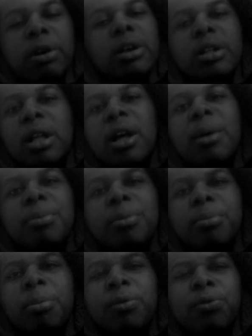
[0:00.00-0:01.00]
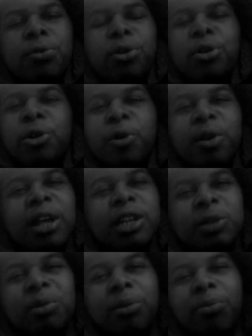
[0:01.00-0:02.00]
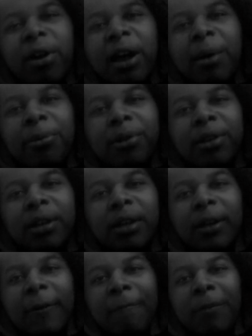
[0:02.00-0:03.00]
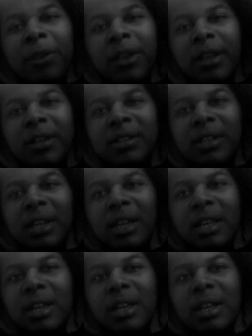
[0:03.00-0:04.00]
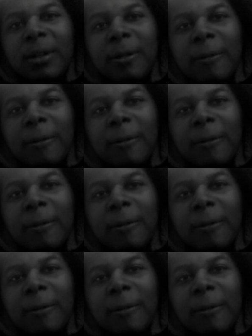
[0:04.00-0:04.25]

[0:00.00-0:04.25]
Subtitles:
fucked up before you learn how to speak properly. You understand?